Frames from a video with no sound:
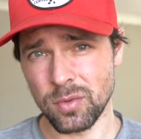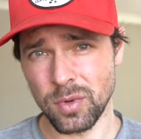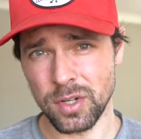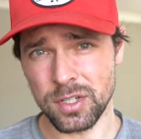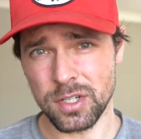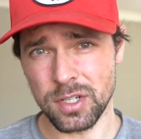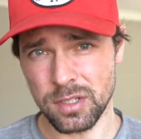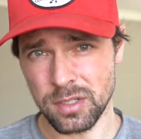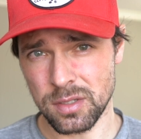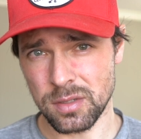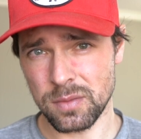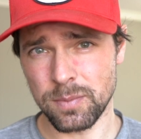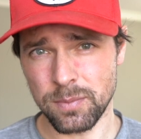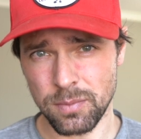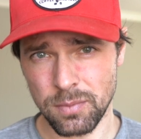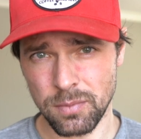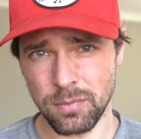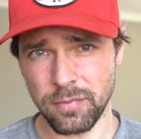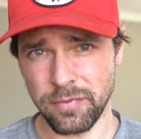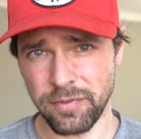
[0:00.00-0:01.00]
which is
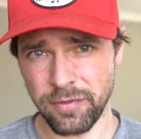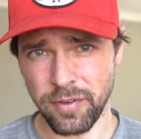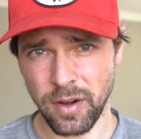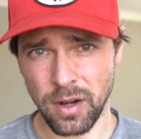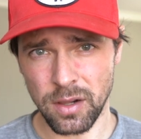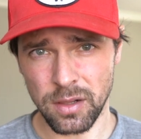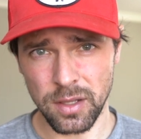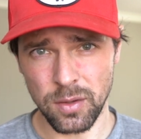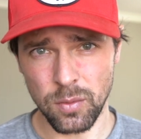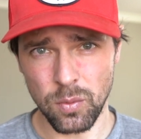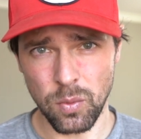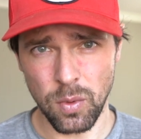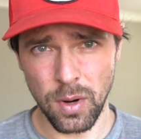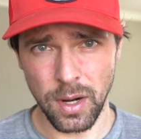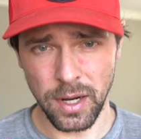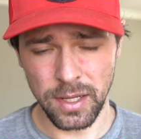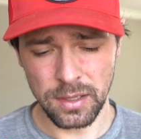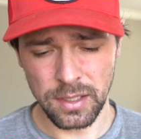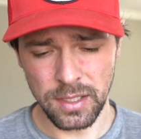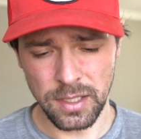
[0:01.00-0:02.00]
fairly
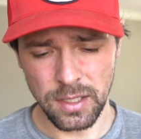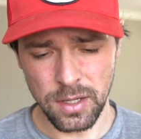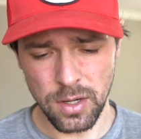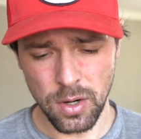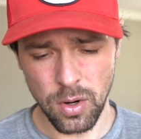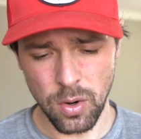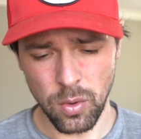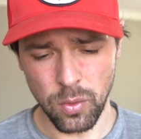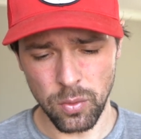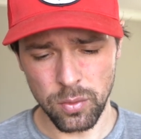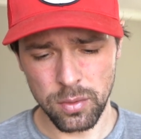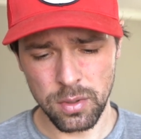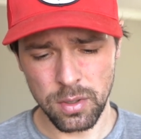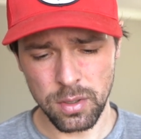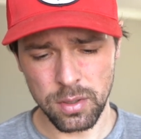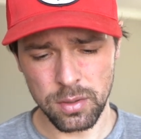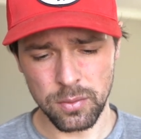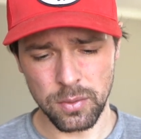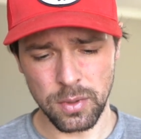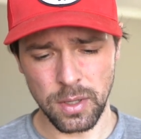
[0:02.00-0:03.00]
widely
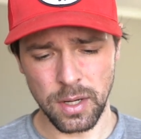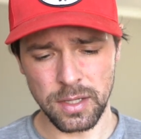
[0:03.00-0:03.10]
known.